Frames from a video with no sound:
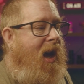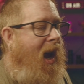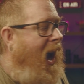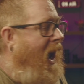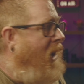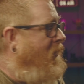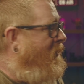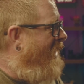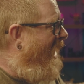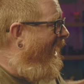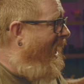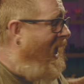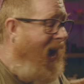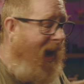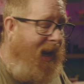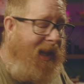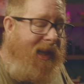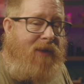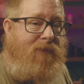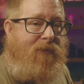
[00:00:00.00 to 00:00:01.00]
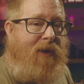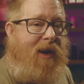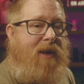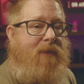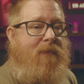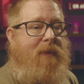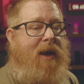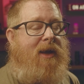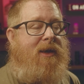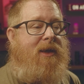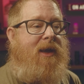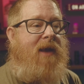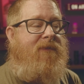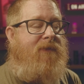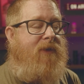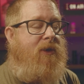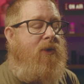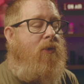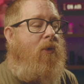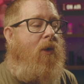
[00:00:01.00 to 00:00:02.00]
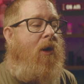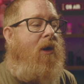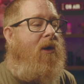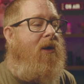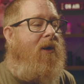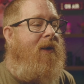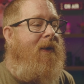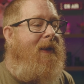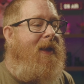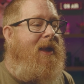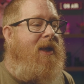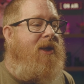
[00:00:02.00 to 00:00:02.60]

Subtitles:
I would highly recommend, if you are